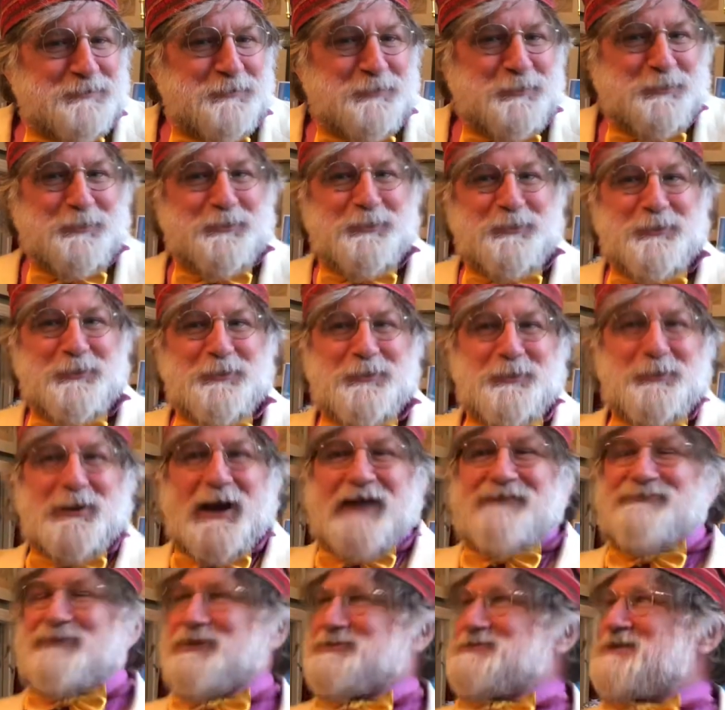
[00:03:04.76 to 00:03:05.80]
Ooh,
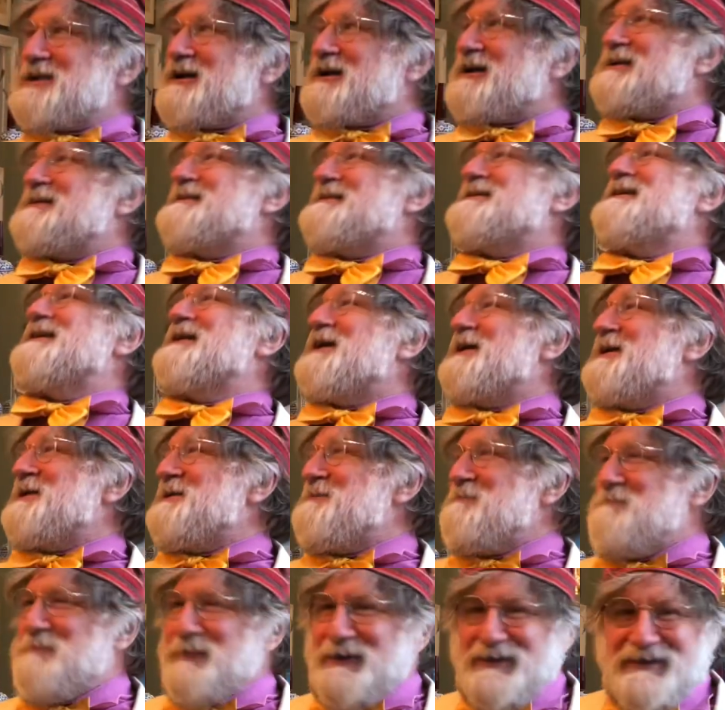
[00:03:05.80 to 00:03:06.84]
I've got a
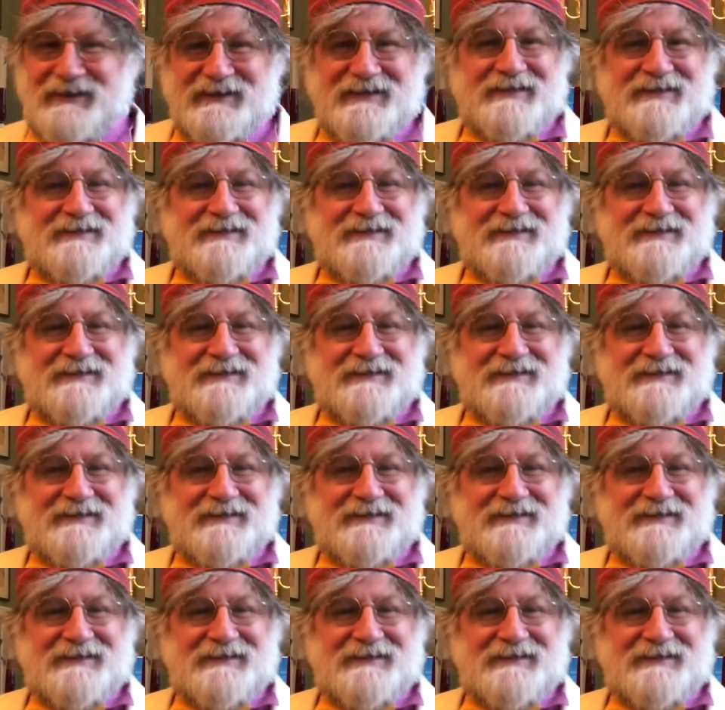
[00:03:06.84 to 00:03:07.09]
club.